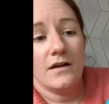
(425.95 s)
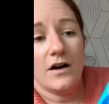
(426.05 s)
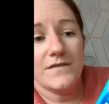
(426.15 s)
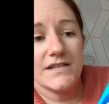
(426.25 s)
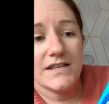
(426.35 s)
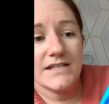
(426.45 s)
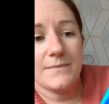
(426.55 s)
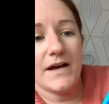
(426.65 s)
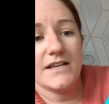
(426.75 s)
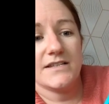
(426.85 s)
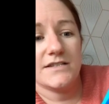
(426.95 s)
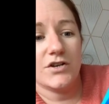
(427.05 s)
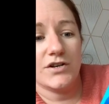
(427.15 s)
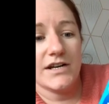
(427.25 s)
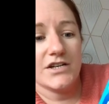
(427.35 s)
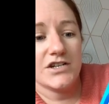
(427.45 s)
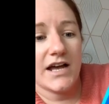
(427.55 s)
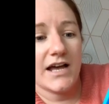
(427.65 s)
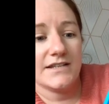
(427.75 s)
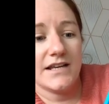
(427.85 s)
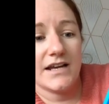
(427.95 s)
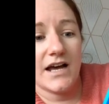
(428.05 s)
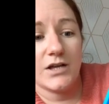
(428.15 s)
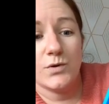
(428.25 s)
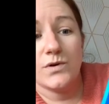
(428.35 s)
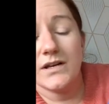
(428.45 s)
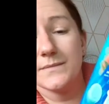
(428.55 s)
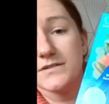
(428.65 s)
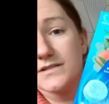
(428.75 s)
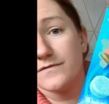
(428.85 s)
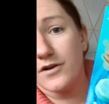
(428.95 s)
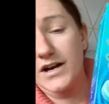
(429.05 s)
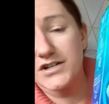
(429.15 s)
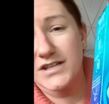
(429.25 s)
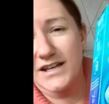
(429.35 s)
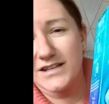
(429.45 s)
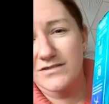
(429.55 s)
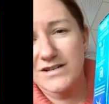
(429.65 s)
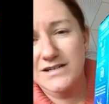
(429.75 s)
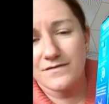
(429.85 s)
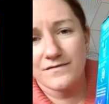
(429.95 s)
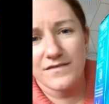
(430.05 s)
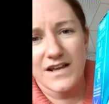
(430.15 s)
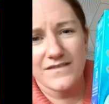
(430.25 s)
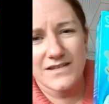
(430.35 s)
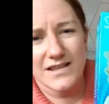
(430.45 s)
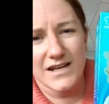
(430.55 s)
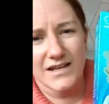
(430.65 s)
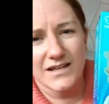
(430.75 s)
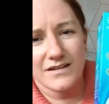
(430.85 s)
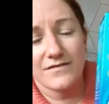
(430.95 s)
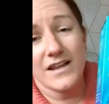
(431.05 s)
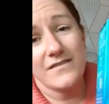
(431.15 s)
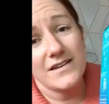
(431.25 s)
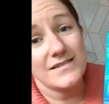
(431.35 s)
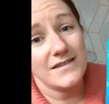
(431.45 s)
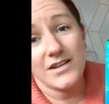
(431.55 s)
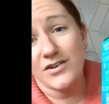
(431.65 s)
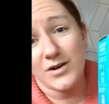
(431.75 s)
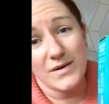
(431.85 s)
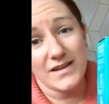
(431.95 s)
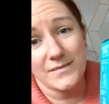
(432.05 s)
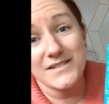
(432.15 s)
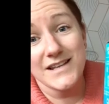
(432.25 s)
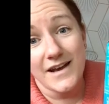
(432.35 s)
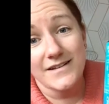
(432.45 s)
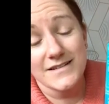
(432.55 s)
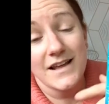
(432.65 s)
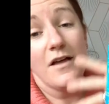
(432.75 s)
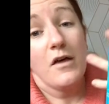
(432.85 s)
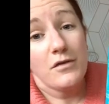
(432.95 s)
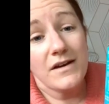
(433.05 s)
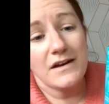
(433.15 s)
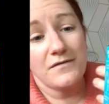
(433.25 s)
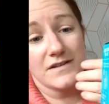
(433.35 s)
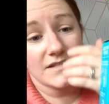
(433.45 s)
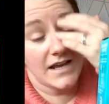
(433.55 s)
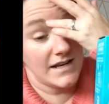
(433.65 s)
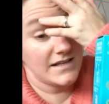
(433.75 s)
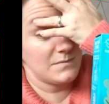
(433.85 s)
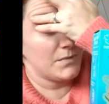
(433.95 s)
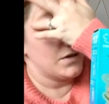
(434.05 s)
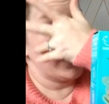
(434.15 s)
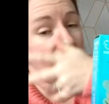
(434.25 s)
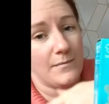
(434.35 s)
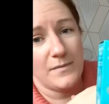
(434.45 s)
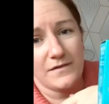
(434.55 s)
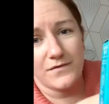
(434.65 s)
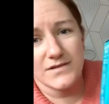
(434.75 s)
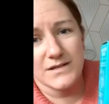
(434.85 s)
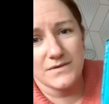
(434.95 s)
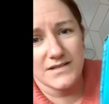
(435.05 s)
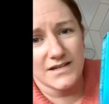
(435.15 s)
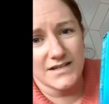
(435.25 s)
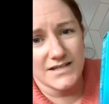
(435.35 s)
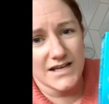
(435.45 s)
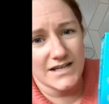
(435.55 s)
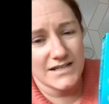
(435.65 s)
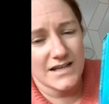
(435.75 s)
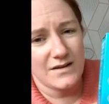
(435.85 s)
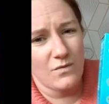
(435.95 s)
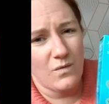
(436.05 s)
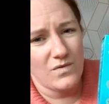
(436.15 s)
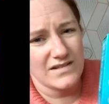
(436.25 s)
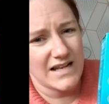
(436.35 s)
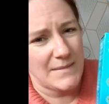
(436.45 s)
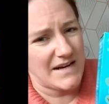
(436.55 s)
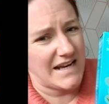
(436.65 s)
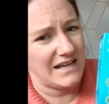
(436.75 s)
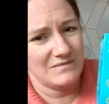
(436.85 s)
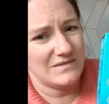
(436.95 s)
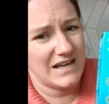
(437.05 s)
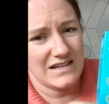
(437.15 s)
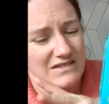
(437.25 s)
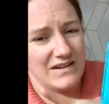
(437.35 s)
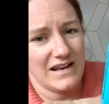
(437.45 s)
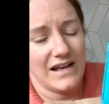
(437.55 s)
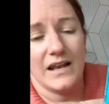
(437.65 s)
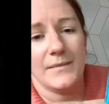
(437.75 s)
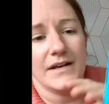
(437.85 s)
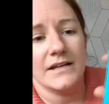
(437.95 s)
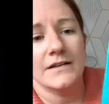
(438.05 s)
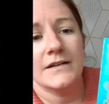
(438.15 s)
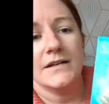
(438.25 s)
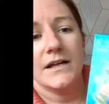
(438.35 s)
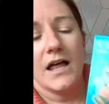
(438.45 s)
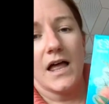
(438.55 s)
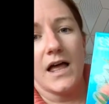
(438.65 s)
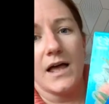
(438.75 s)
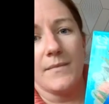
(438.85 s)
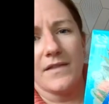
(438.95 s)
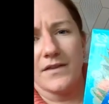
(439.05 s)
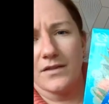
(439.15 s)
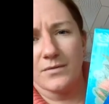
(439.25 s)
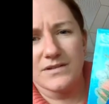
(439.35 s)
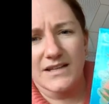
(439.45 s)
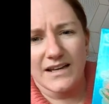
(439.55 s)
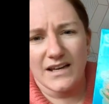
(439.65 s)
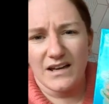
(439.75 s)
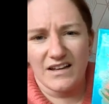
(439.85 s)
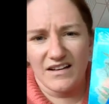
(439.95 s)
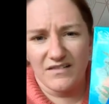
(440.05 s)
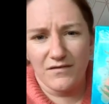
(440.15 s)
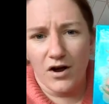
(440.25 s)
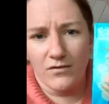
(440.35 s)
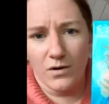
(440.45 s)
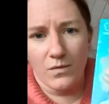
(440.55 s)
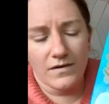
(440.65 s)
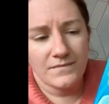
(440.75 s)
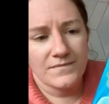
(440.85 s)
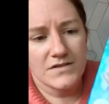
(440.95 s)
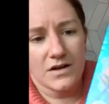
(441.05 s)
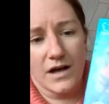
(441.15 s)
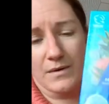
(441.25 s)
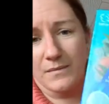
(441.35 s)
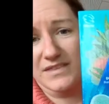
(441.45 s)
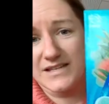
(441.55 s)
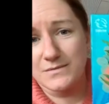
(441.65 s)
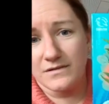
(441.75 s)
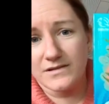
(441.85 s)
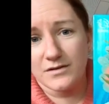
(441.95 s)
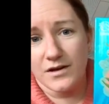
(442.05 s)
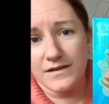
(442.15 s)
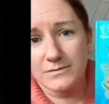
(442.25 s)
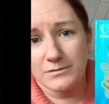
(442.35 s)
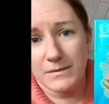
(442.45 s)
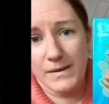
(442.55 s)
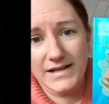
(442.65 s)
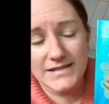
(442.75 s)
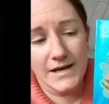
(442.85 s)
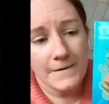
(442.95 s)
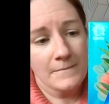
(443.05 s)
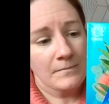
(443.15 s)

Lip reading: Obviously these are by Astonish and they are eucalyptus fresh. They had three different flavours, I think. Flavours, you're not going to eat them. Scents, three different scents, but I'm a bit fussy with certain scents. I think one was lemony and I don't really like lemony. And the other was like a floral one. So I went with this one because I thought this would be better.